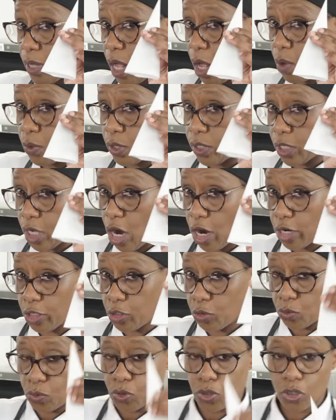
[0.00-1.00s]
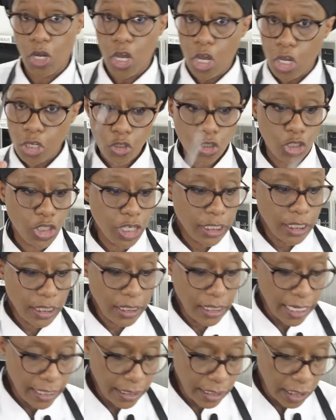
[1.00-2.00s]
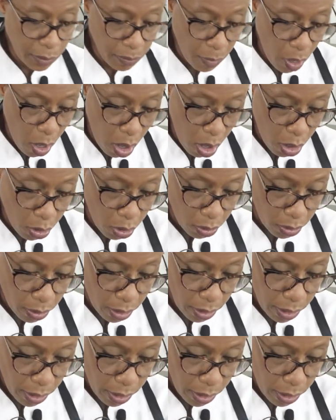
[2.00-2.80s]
our cartouche. So just a nice small